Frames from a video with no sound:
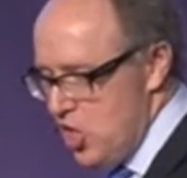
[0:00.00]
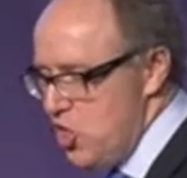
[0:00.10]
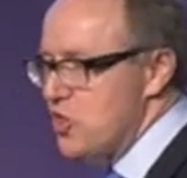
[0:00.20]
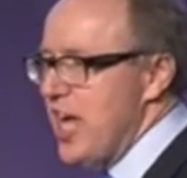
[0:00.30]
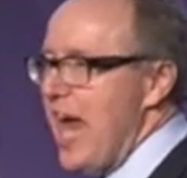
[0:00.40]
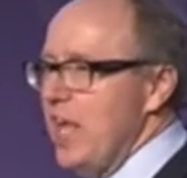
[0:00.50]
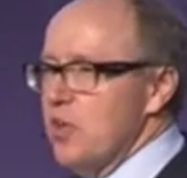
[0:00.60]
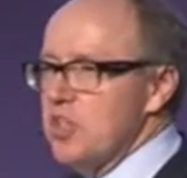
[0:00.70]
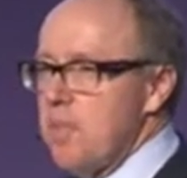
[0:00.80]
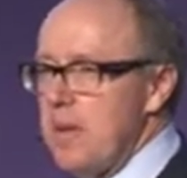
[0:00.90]
You
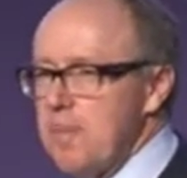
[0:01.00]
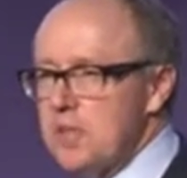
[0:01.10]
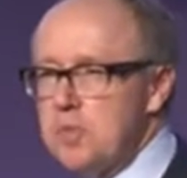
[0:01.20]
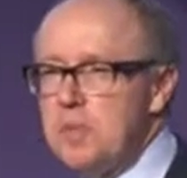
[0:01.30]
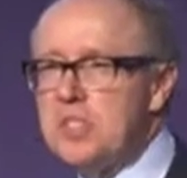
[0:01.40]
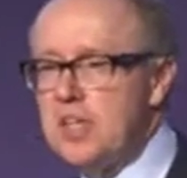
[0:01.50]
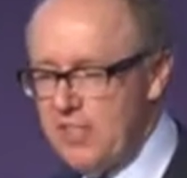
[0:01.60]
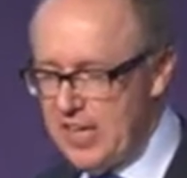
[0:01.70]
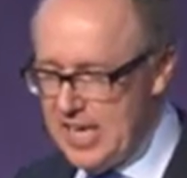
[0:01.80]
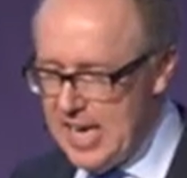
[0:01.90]
tailor it to people's
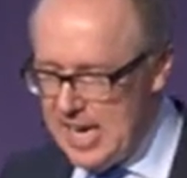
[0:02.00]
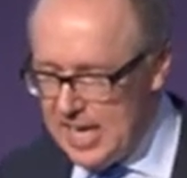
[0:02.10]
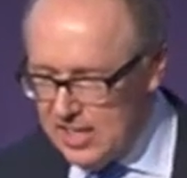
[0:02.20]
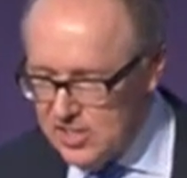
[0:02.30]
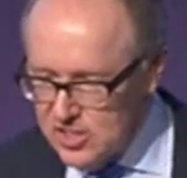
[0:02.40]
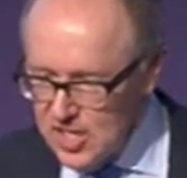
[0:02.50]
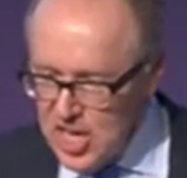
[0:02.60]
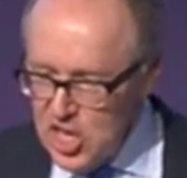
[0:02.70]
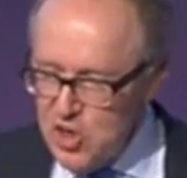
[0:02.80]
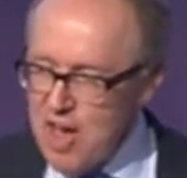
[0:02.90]
specific needs.
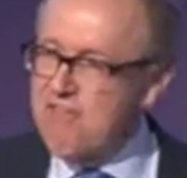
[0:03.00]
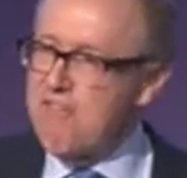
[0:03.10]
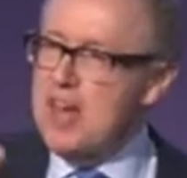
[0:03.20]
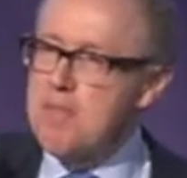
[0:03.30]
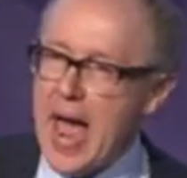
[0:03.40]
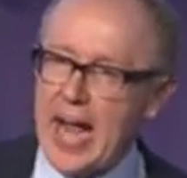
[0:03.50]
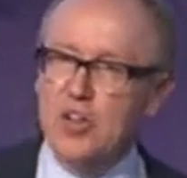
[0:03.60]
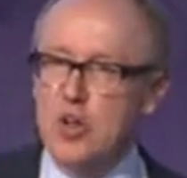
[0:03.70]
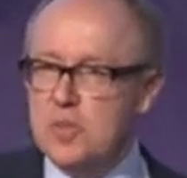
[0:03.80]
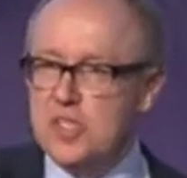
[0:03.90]
You have feedback
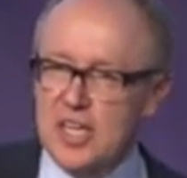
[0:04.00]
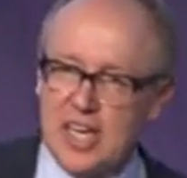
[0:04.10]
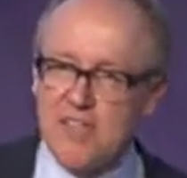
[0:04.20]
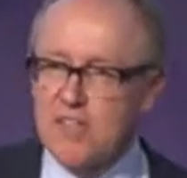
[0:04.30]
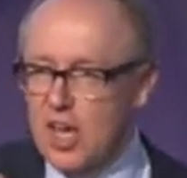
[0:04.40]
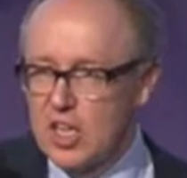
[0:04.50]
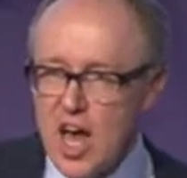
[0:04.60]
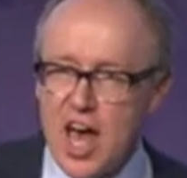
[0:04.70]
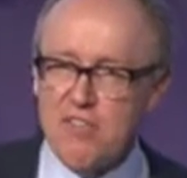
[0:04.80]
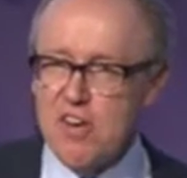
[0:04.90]
loops that give a
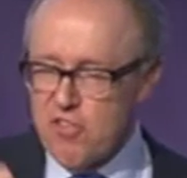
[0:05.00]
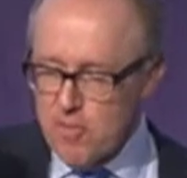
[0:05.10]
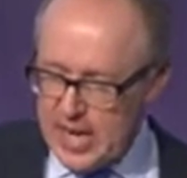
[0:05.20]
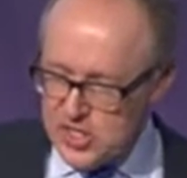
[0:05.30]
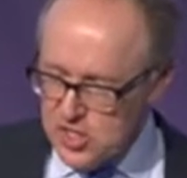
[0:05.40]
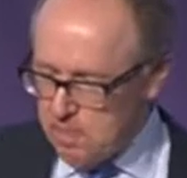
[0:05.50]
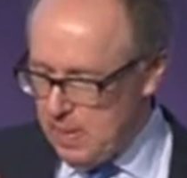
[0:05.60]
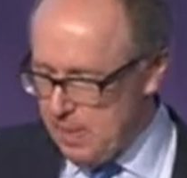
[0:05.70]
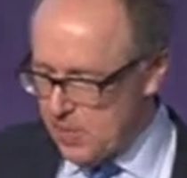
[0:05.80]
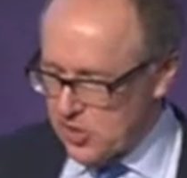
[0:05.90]
lot of information to
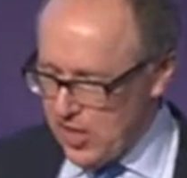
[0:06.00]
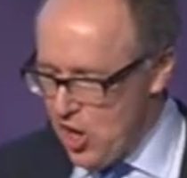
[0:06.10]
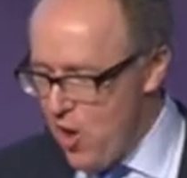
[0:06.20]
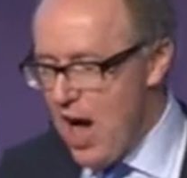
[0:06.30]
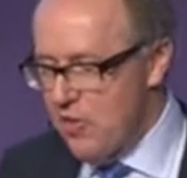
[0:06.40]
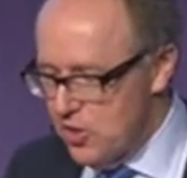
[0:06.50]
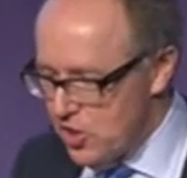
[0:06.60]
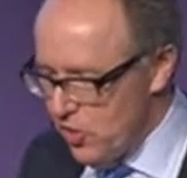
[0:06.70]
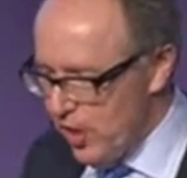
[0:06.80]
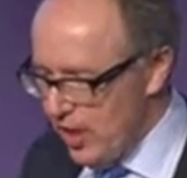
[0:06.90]
people so they know how they're
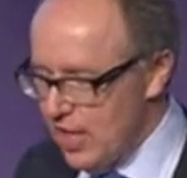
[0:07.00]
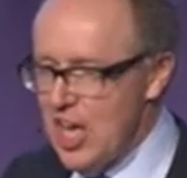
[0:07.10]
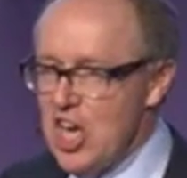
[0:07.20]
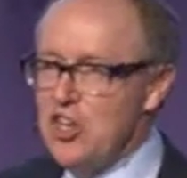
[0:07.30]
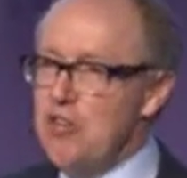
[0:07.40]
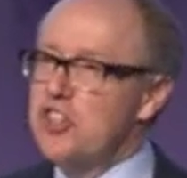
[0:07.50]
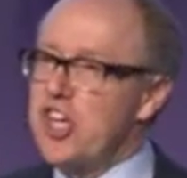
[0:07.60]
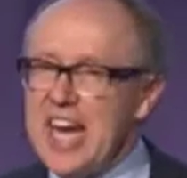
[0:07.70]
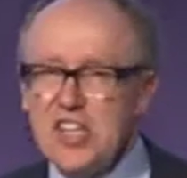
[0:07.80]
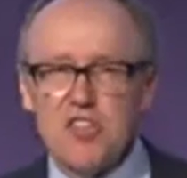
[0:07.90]
doing. You
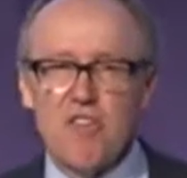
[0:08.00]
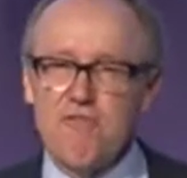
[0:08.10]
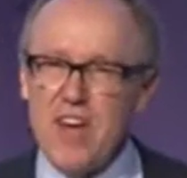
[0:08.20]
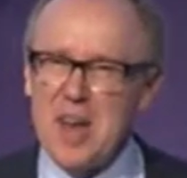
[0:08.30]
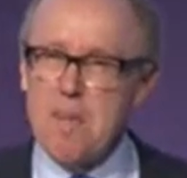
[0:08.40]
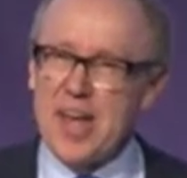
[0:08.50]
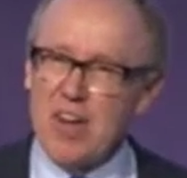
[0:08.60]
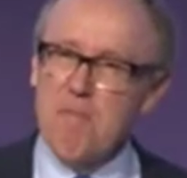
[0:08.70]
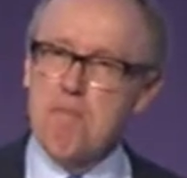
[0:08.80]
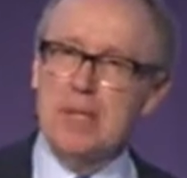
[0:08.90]
change their
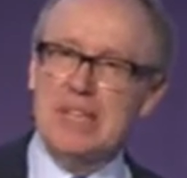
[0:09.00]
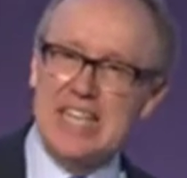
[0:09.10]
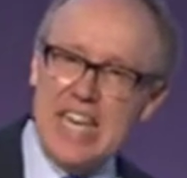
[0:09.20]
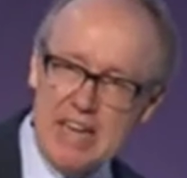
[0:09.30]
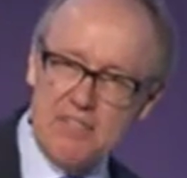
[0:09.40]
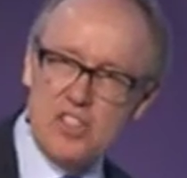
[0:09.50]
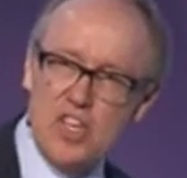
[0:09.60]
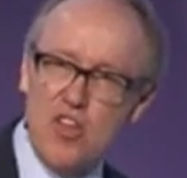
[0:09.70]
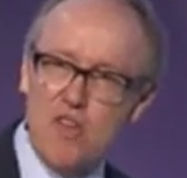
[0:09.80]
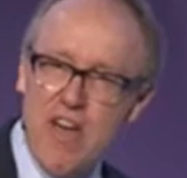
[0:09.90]
fundamental beliefs
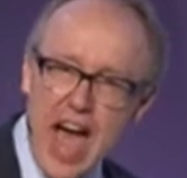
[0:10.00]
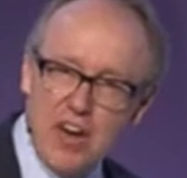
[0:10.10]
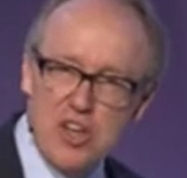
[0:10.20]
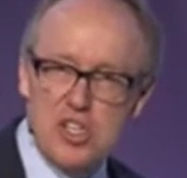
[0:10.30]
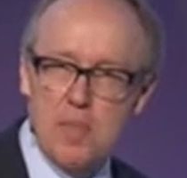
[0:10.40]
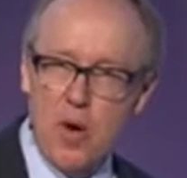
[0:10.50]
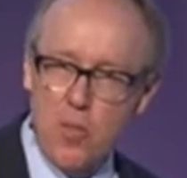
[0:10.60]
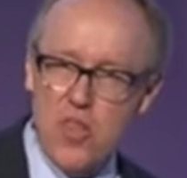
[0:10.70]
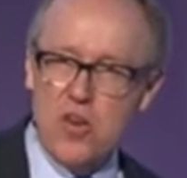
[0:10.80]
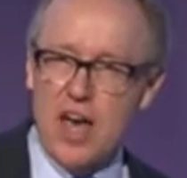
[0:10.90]
and their values about
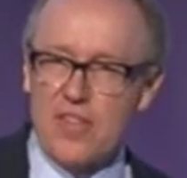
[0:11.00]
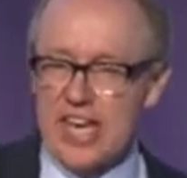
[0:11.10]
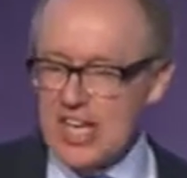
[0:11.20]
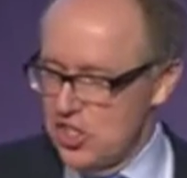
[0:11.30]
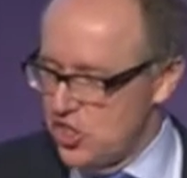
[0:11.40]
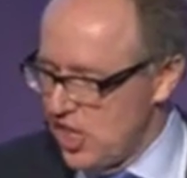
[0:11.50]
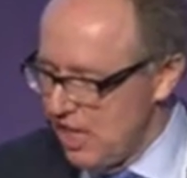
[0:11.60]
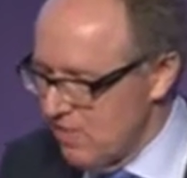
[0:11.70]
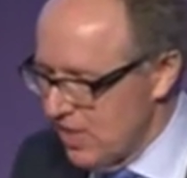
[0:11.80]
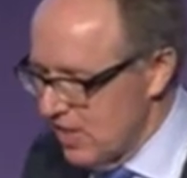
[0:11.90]
whether or not they can
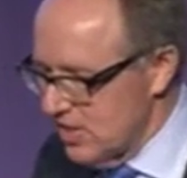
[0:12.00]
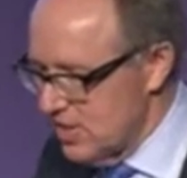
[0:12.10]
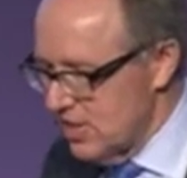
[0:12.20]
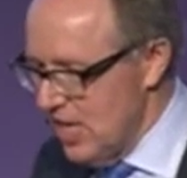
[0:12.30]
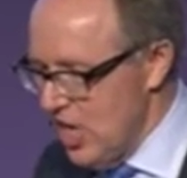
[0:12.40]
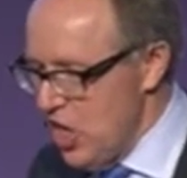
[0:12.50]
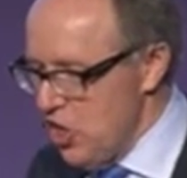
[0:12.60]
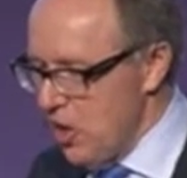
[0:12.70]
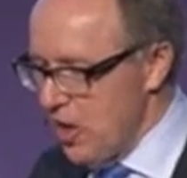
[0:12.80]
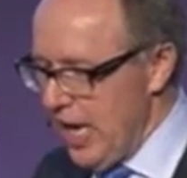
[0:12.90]
achieve this.
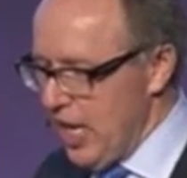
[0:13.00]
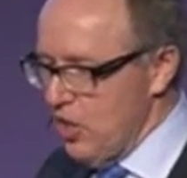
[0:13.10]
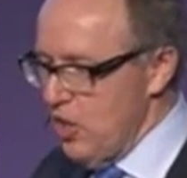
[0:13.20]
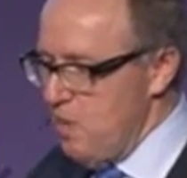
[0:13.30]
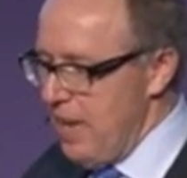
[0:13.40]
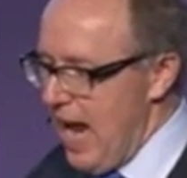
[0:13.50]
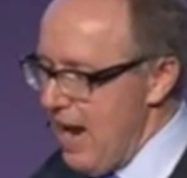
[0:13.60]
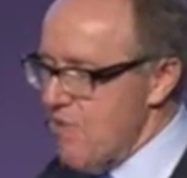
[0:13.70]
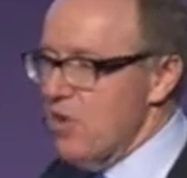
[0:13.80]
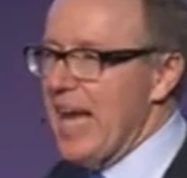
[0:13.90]
You include
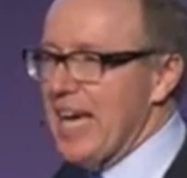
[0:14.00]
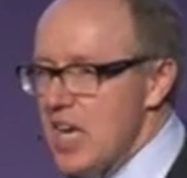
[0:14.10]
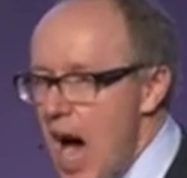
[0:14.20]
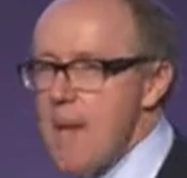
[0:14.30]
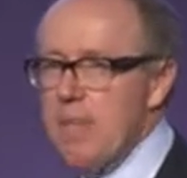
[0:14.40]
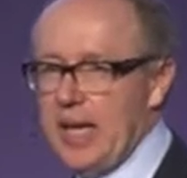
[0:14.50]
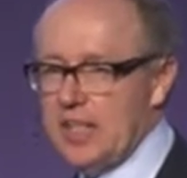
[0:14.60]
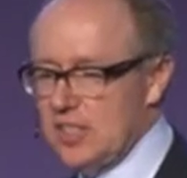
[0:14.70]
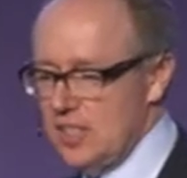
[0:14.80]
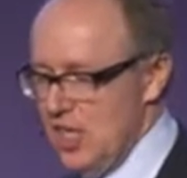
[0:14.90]
behavioral
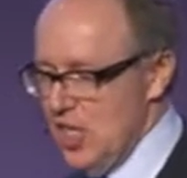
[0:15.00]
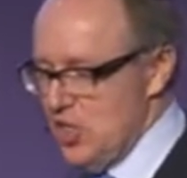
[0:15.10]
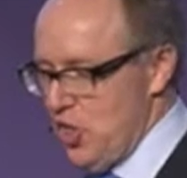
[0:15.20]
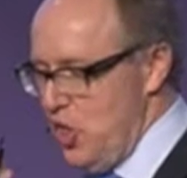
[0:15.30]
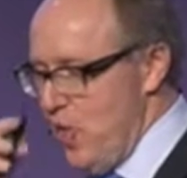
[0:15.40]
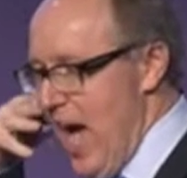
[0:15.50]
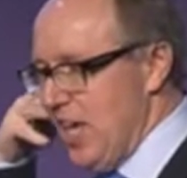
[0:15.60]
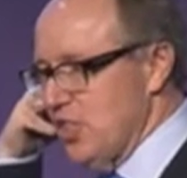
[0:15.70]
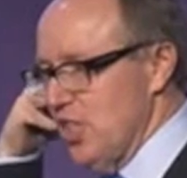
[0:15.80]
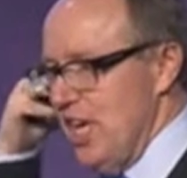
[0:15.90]
economics, so you
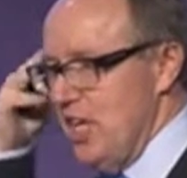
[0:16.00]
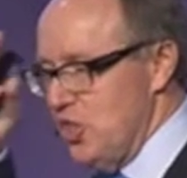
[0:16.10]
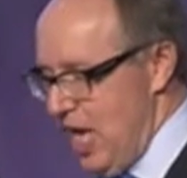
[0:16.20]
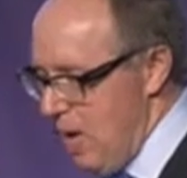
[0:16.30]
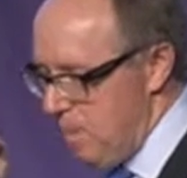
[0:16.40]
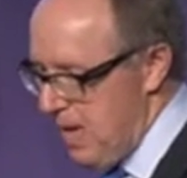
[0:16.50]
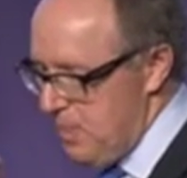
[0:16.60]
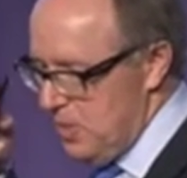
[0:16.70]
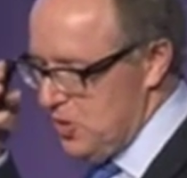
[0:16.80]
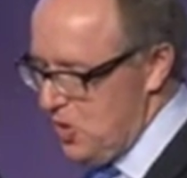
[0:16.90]
actually help
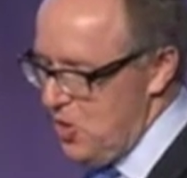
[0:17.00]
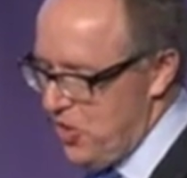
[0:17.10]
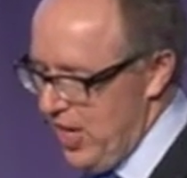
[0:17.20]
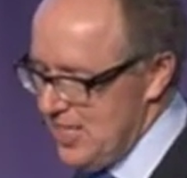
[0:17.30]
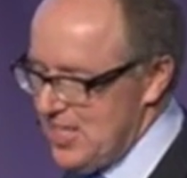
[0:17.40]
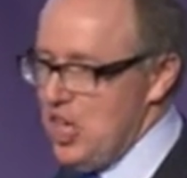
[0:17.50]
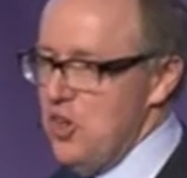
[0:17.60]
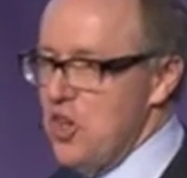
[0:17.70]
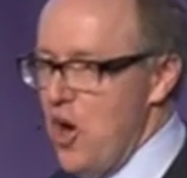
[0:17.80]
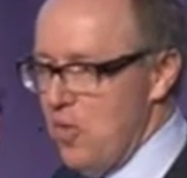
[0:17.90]
people do things that
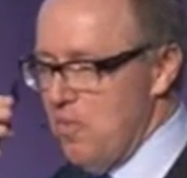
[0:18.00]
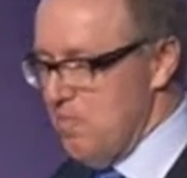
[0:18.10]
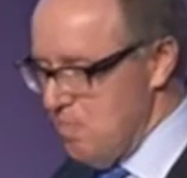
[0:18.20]
you don't